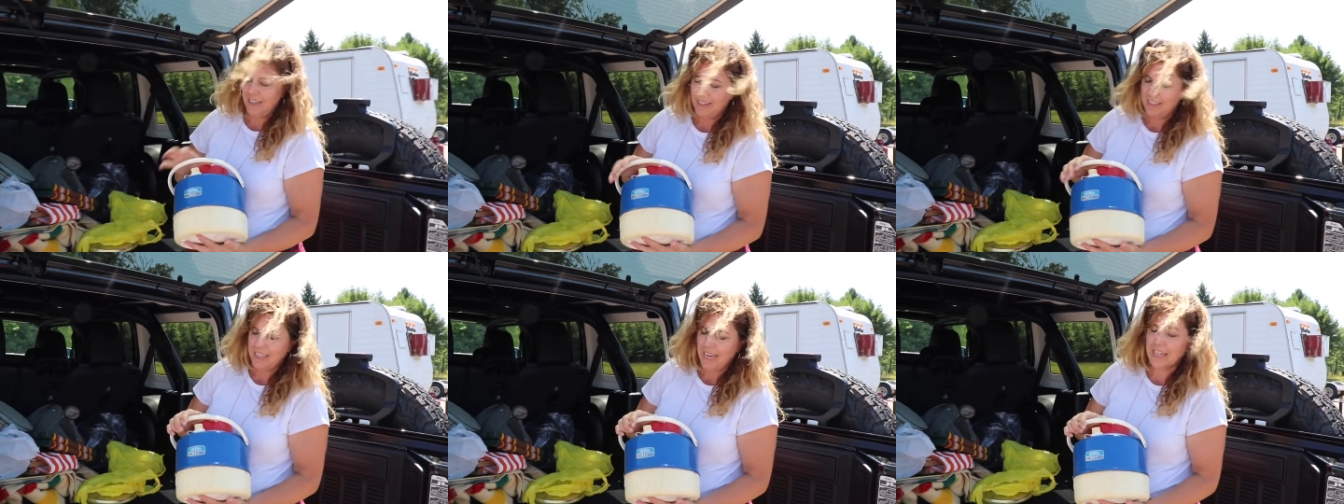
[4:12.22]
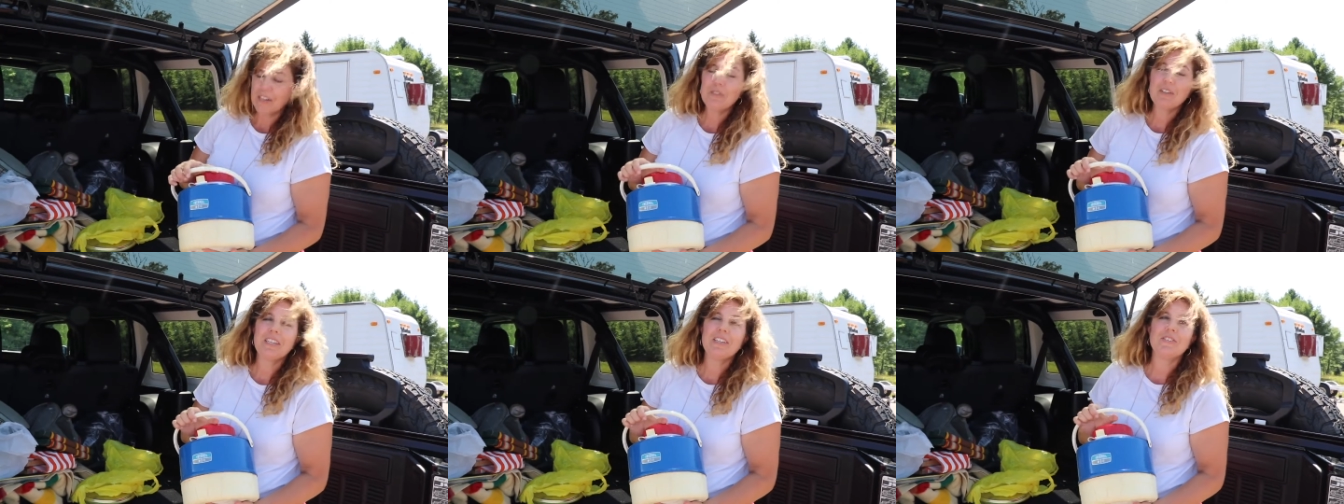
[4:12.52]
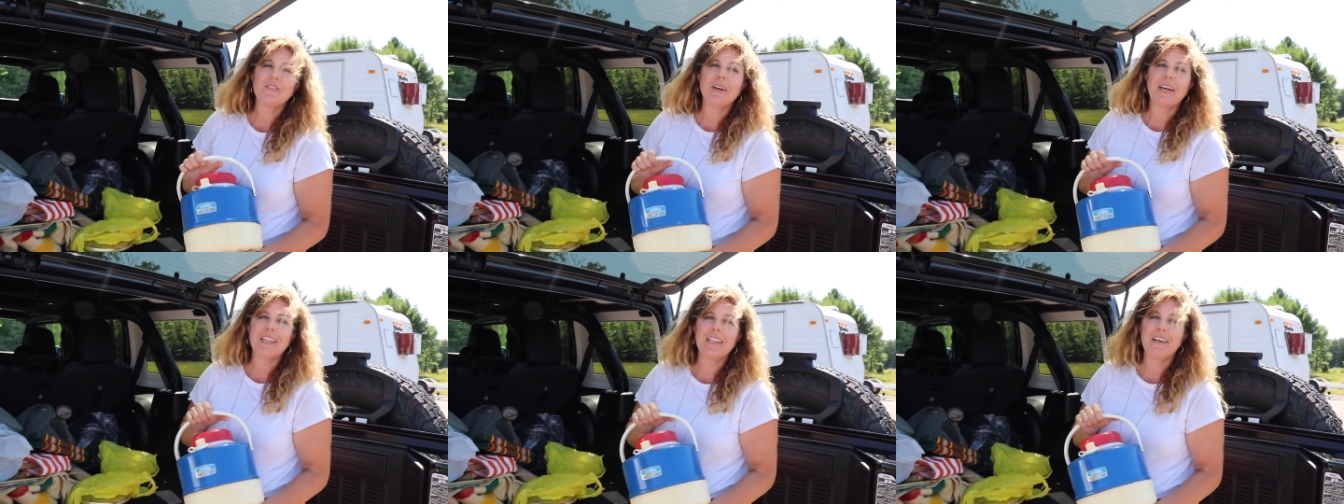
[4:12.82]
Not only
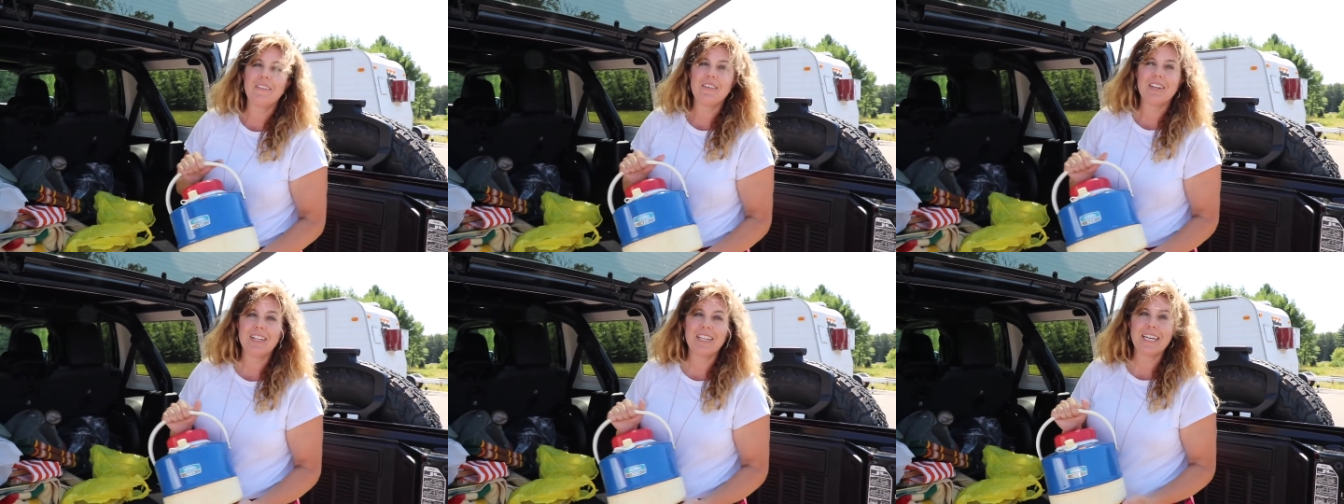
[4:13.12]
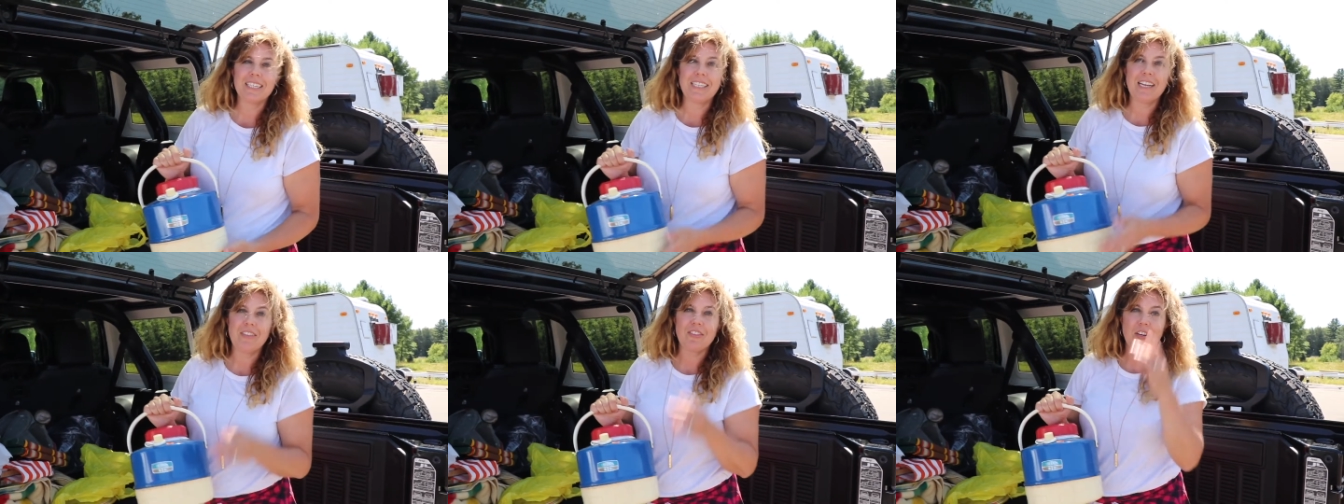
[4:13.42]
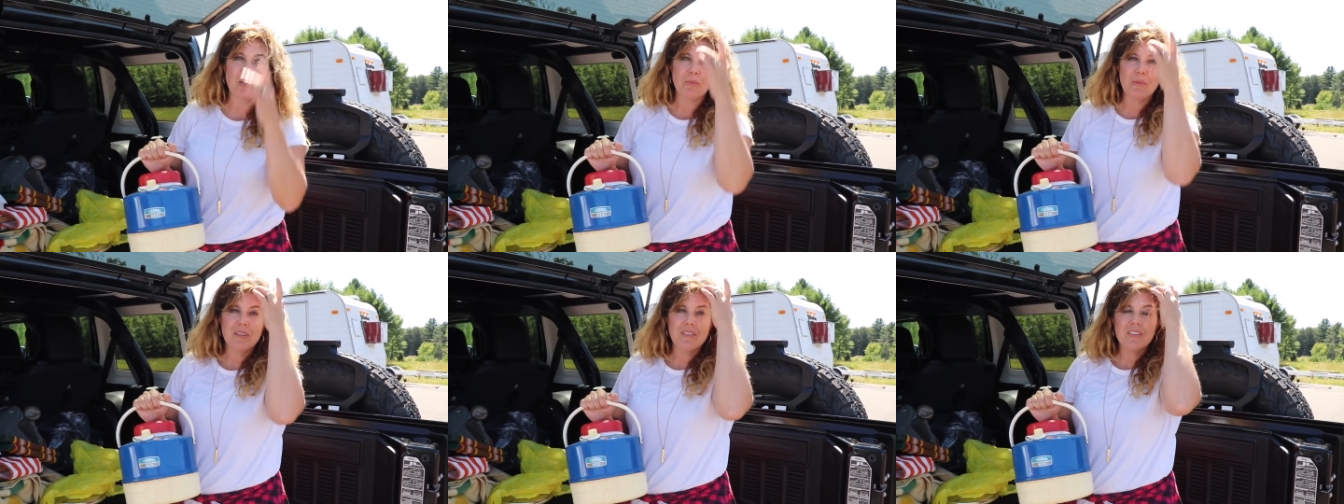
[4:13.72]
do I love collecting
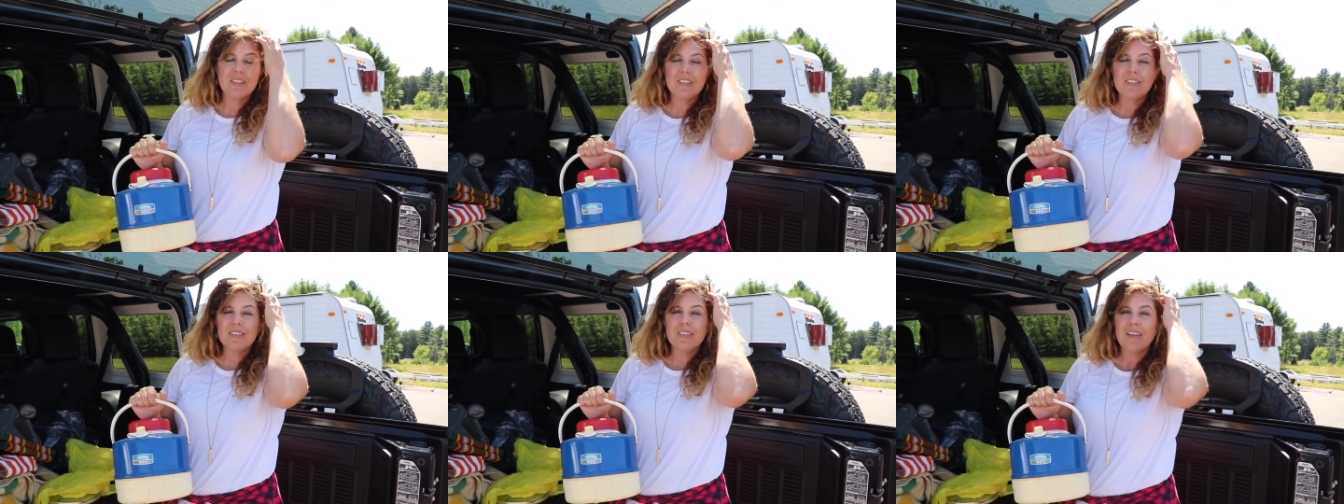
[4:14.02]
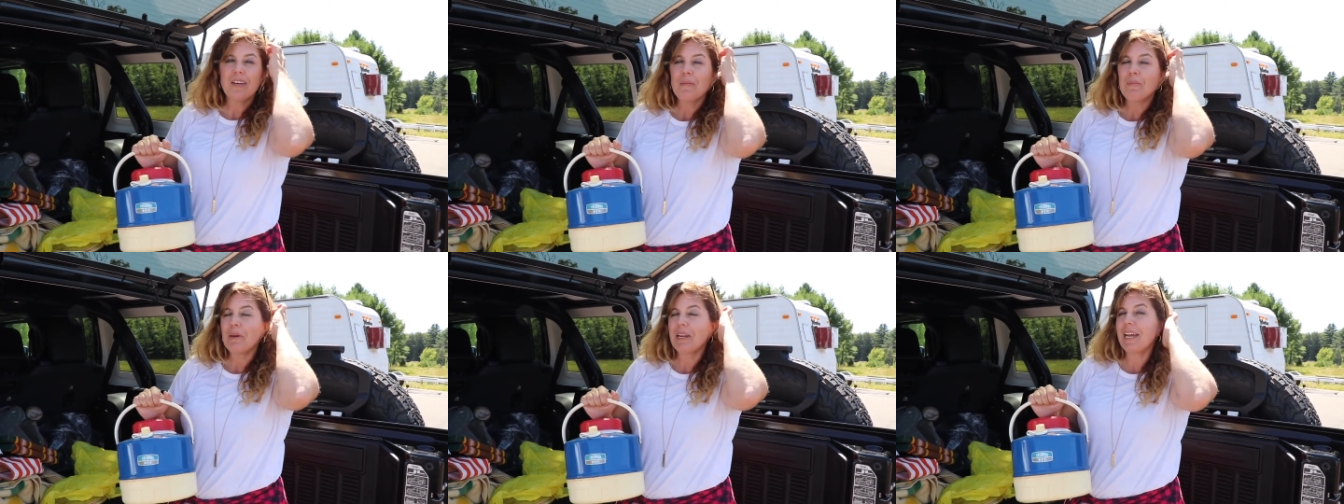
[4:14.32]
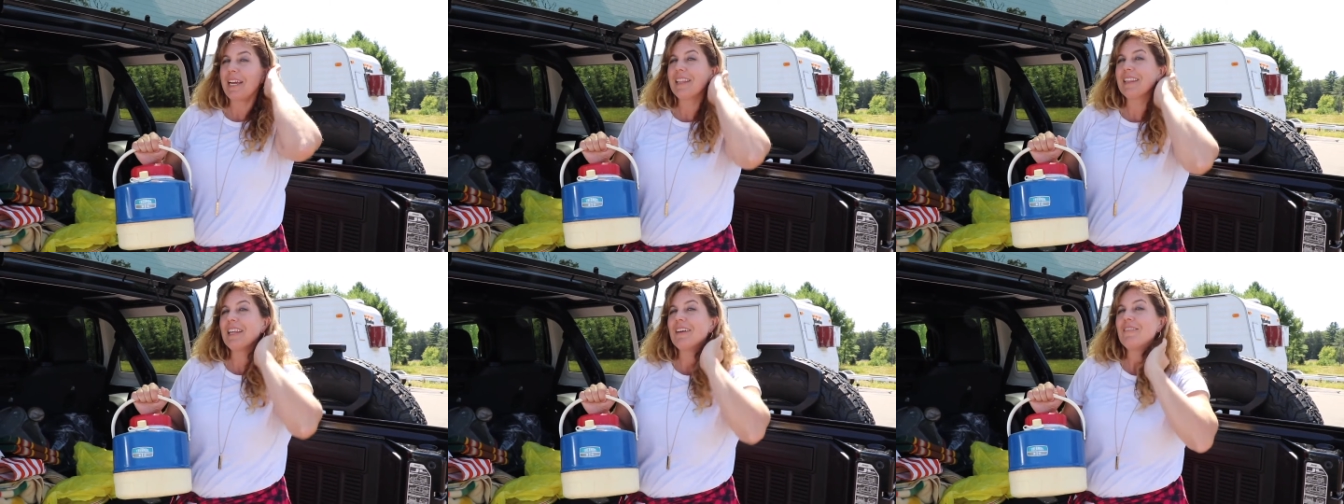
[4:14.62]
thermoses, but
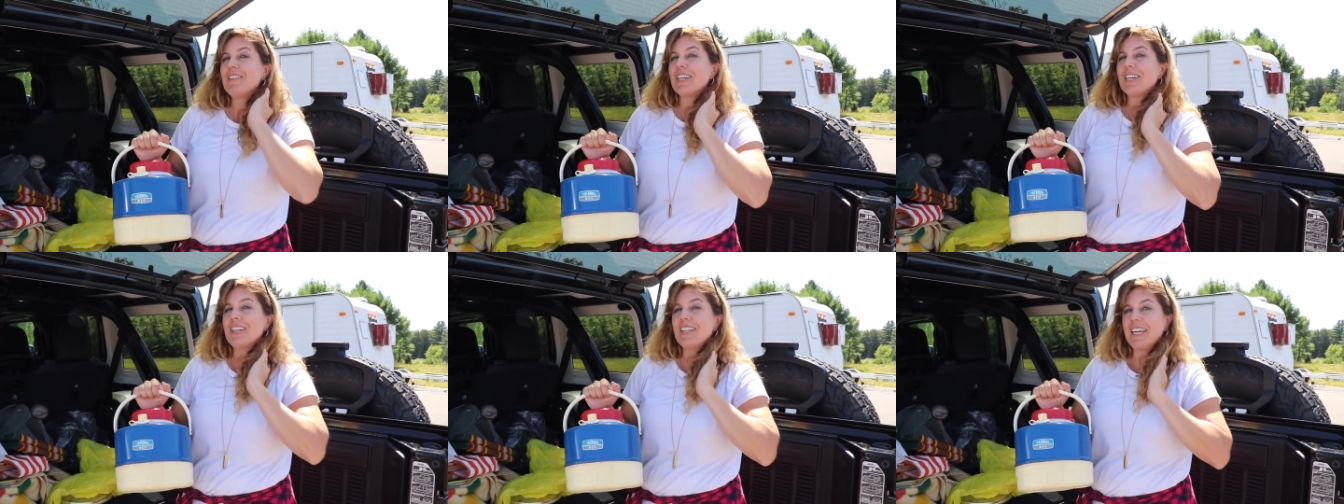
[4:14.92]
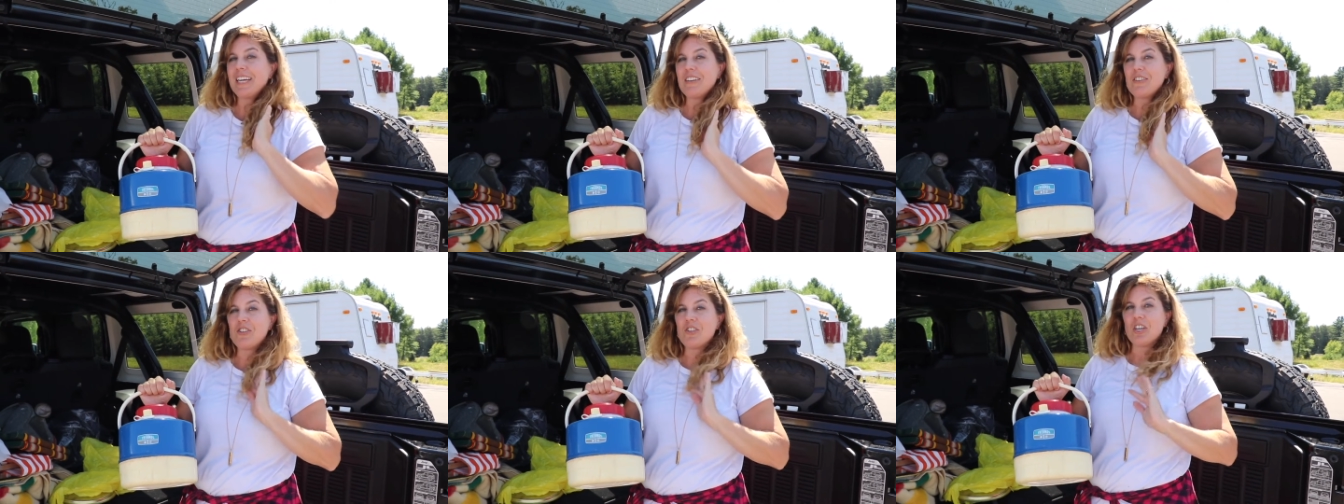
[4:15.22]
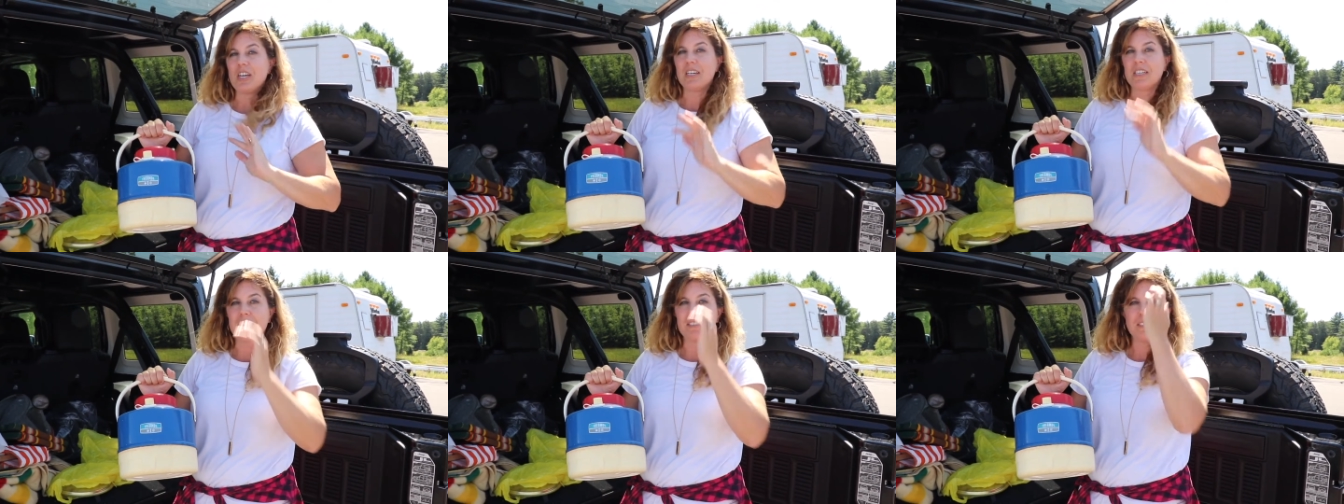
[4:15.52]
I love to collect
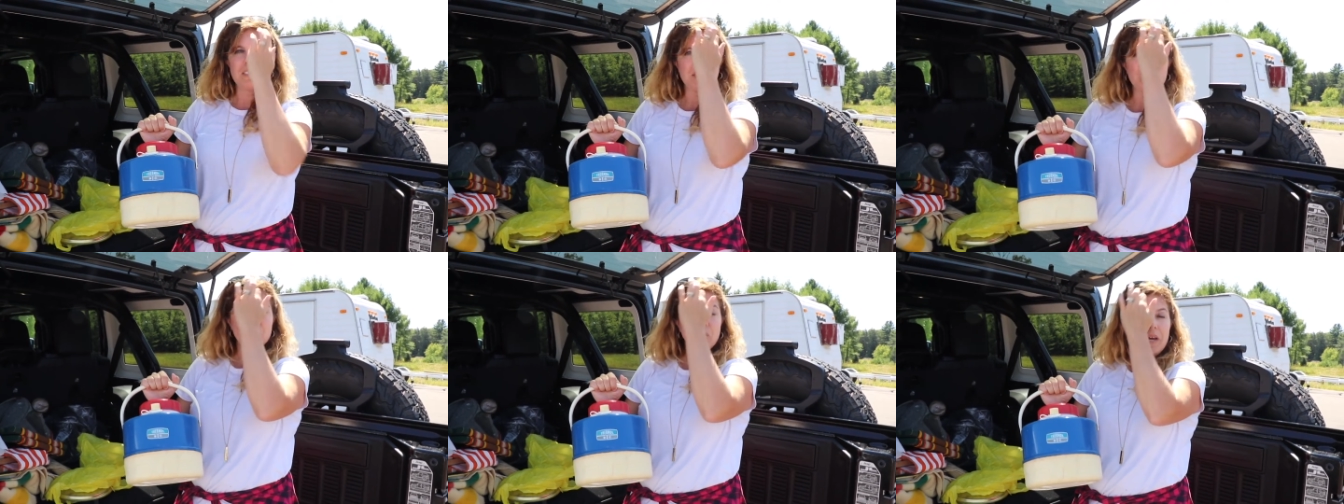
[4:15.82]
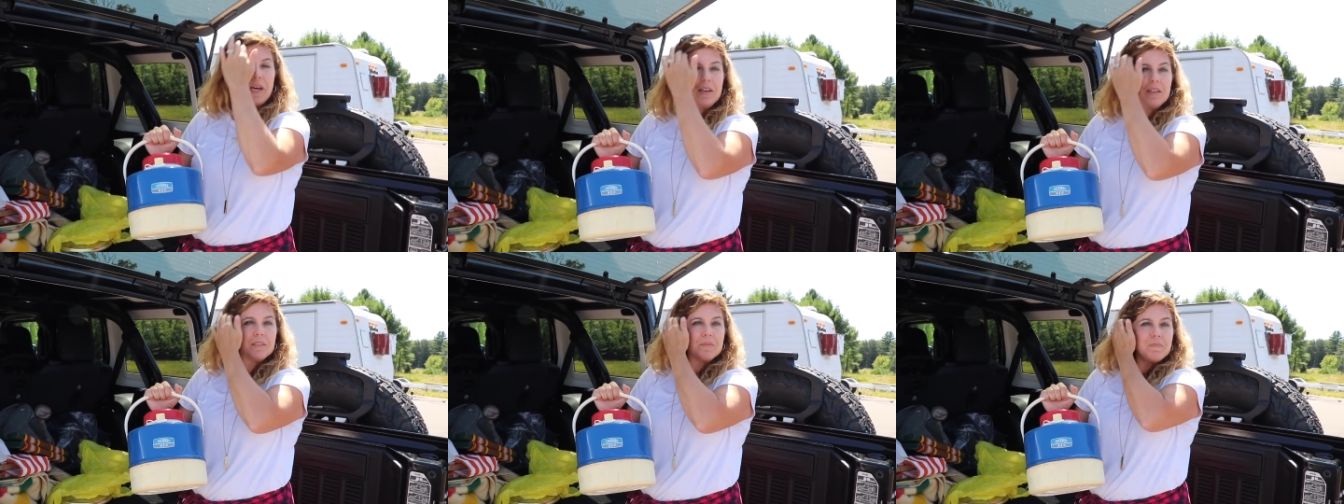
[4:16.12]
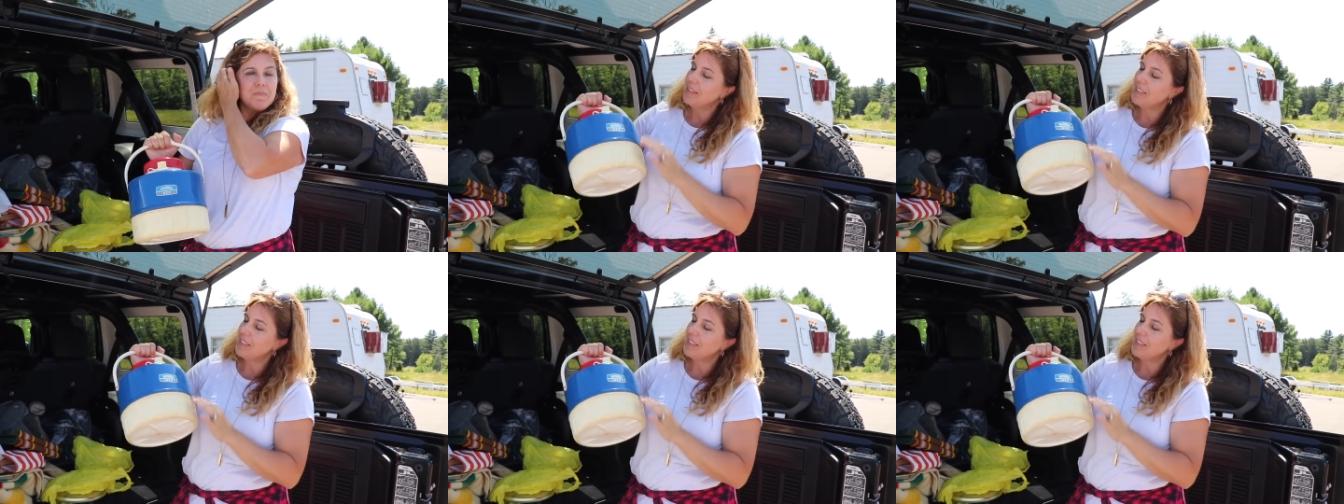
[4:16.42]
jugs as well.